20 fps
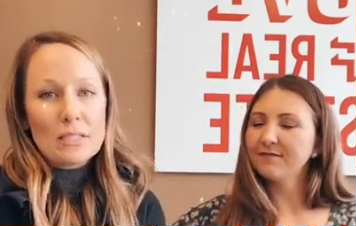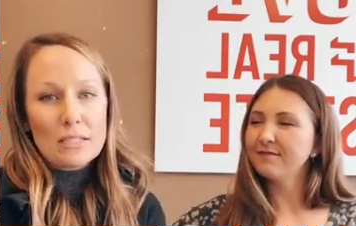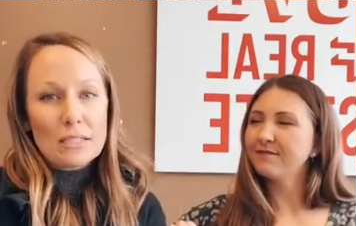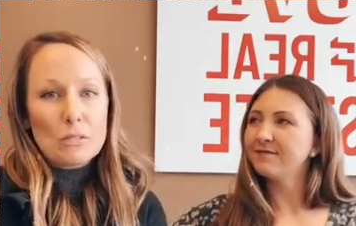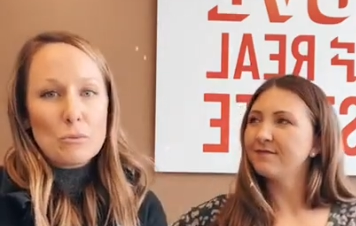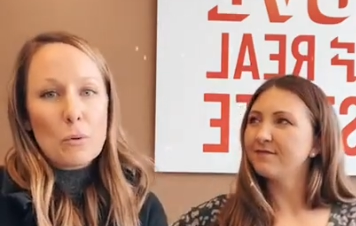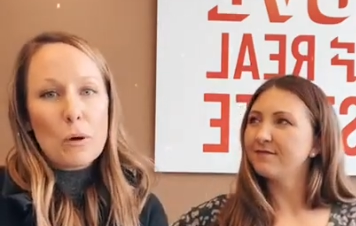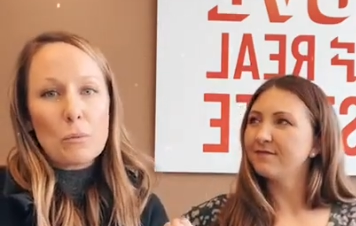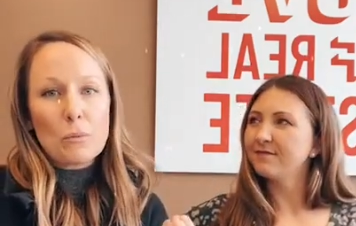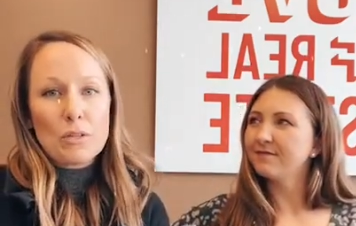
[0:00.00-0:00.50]
Speaker 1: this
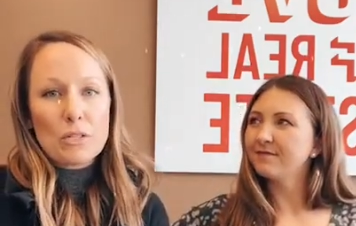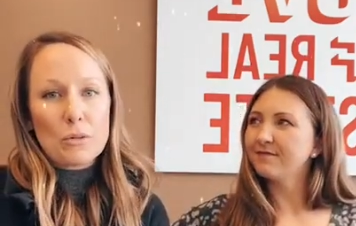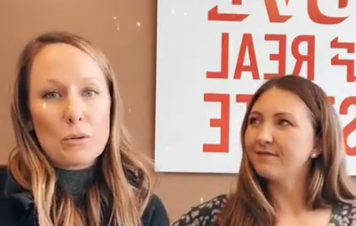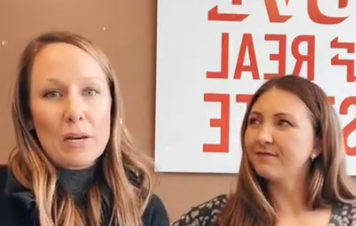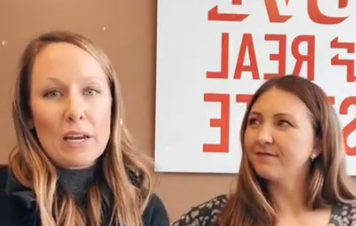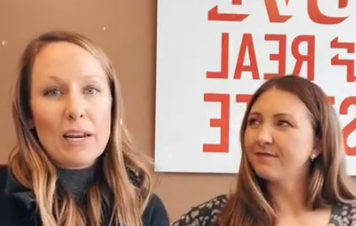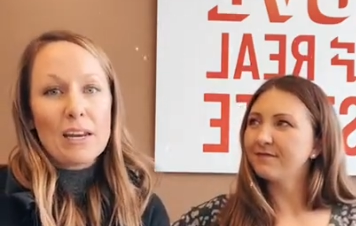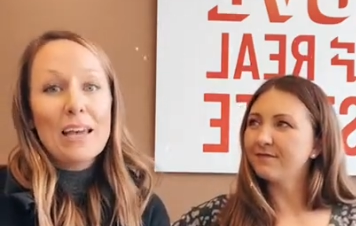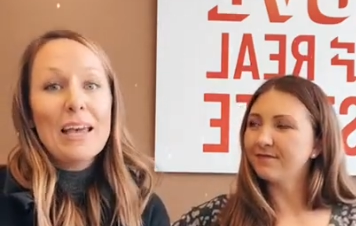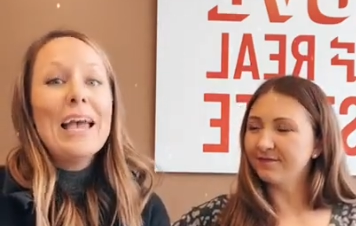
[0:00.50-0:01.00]
is what we're
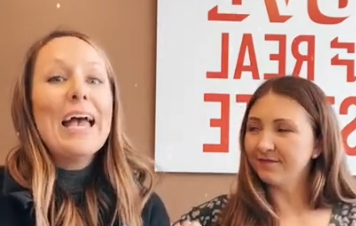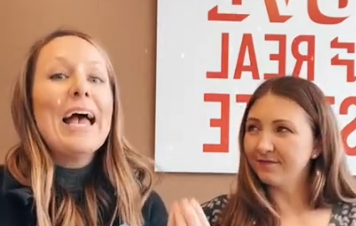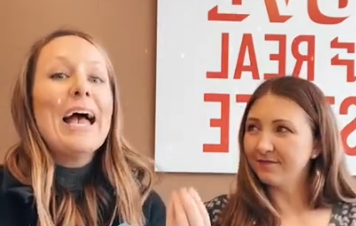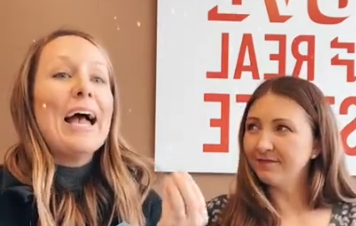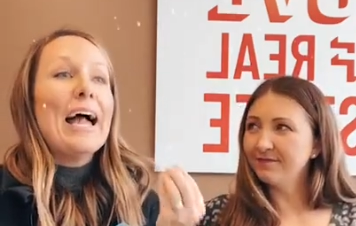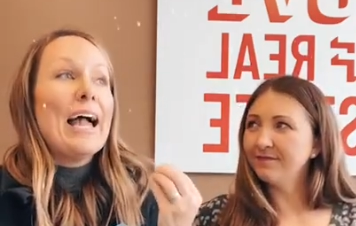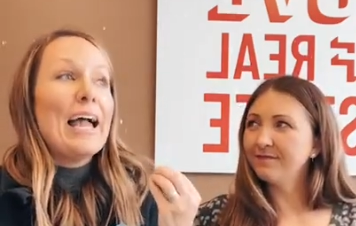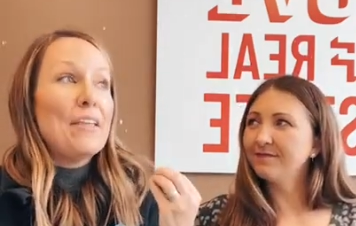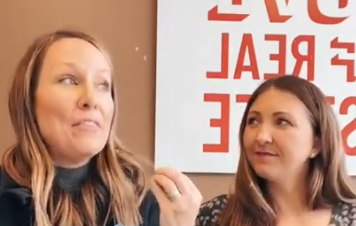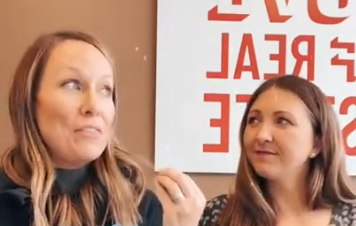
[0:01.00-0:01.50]
doing
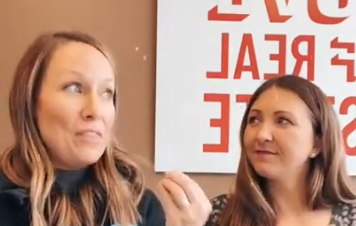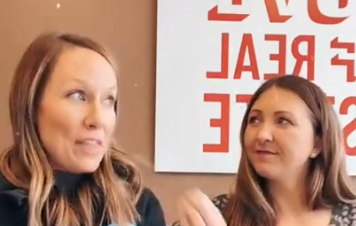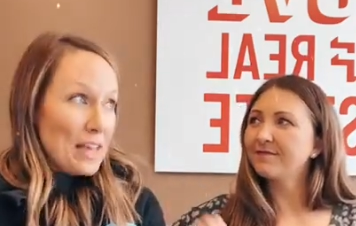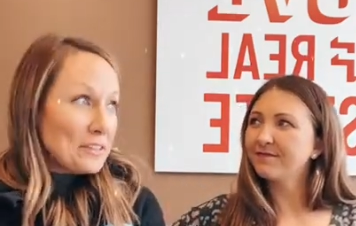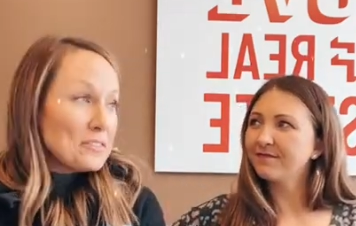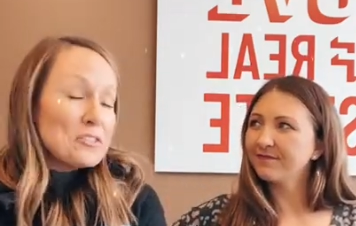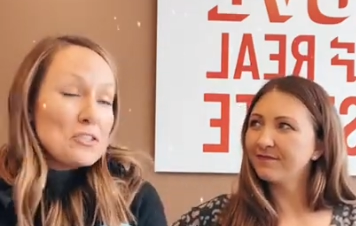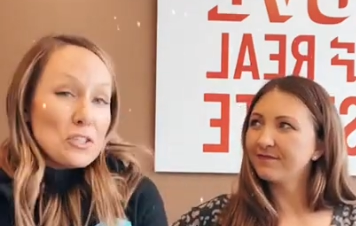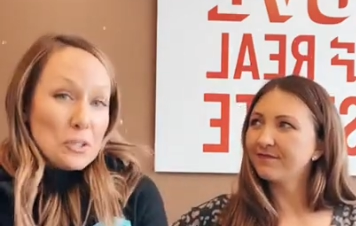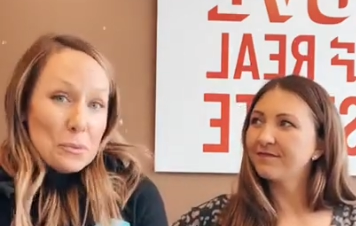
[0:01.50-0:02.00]
mm-hmm. and
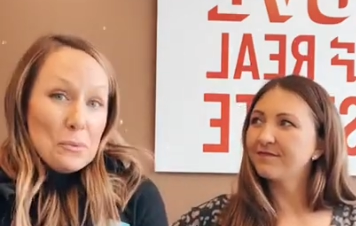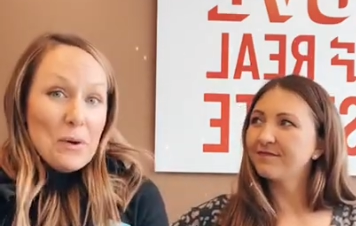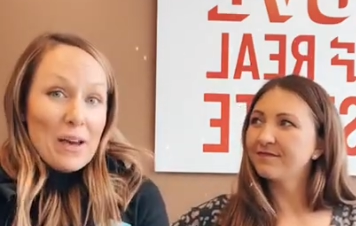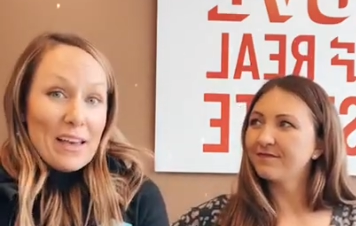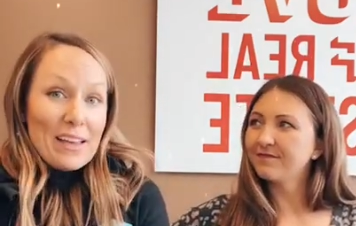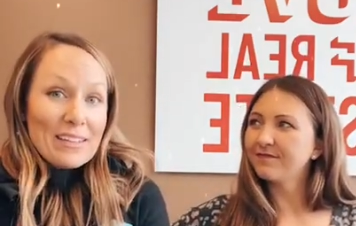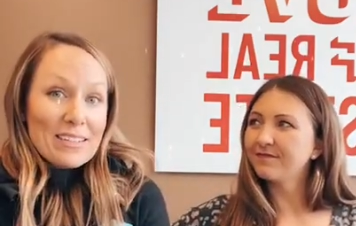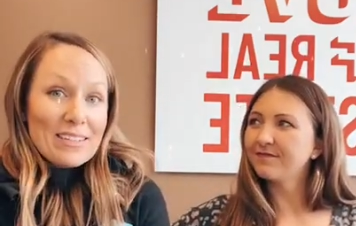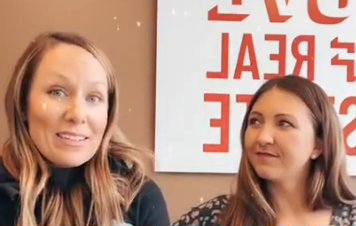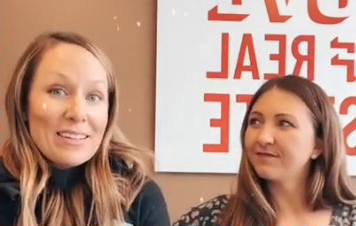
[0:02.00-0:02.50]
then do
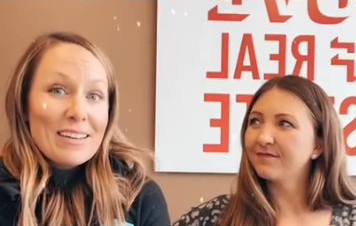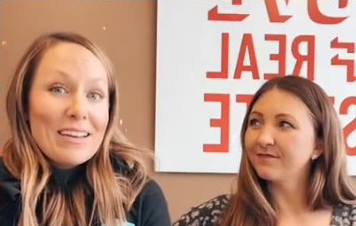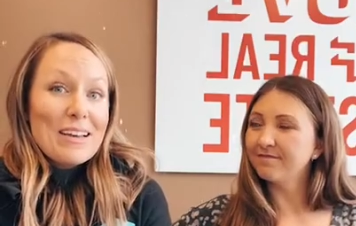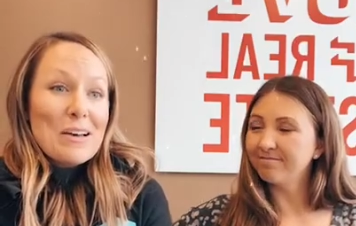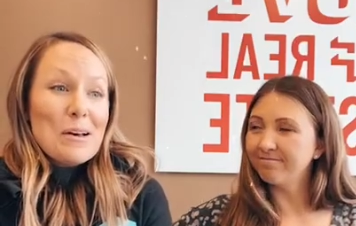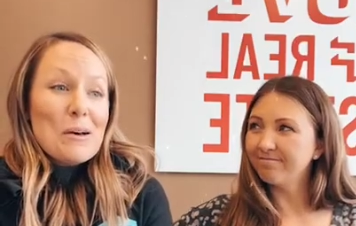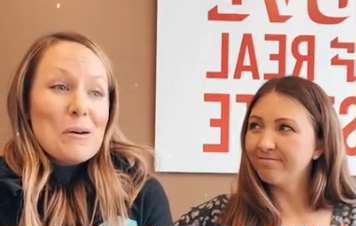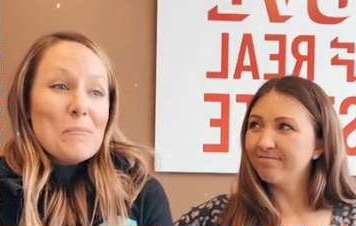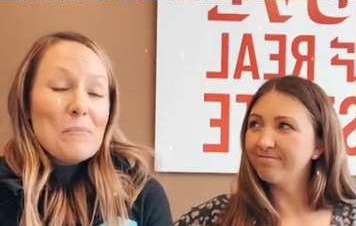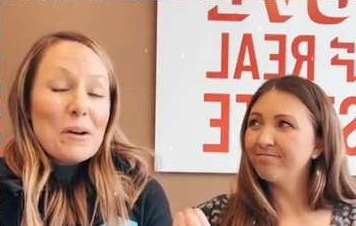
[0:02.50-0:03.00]
it
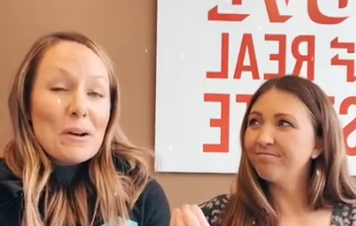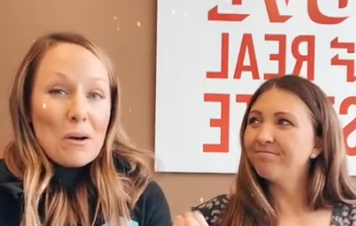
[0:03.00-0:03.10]
mm-hmm.